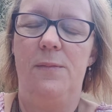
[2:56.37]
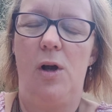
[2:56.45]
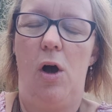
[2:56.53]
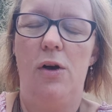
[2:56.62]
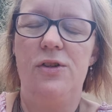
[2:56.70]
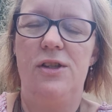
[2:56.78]

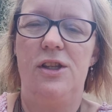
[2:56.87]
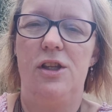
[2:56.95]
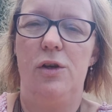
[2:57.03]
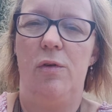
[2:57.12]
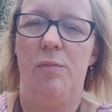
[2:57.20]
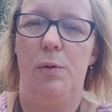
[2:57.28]
cost that
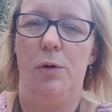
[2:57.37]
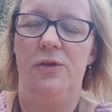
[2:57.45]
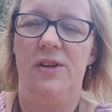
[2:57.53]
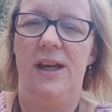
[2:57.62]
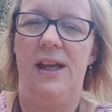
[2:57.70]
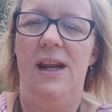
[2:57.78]
you have
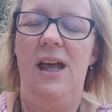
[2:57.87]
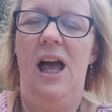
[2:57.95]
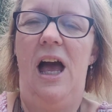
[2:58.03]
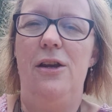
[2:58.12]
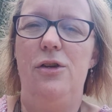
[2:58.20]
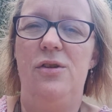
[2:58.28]
brought in,
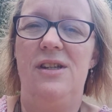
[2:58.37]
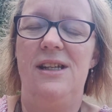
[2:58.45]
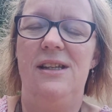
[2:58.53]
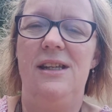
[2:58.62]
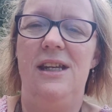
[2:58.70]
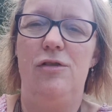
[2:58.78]
and you
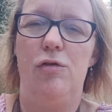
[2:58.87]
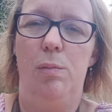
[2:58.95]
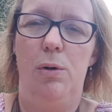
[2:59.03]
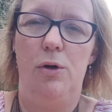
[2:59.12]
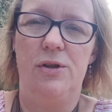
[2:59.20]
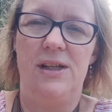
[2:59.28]
still need to
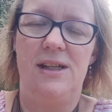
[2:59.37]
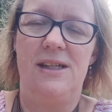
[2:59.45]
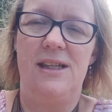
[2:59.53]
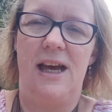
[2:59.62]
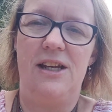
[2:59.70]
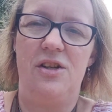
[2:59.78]
report it
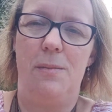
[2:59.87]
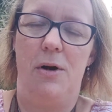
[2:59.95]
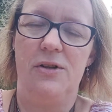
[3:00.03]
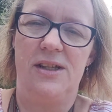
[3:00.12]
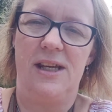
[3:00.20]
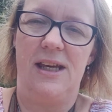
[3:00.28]
to the
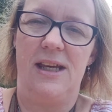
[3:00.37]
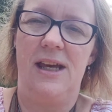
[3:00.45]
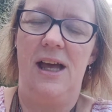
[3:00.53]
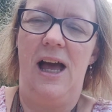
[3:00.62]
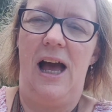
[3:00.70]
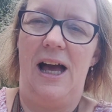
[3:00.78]
HMRC
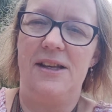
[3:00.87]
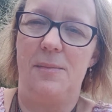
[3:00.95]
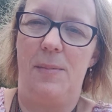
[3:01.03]
as a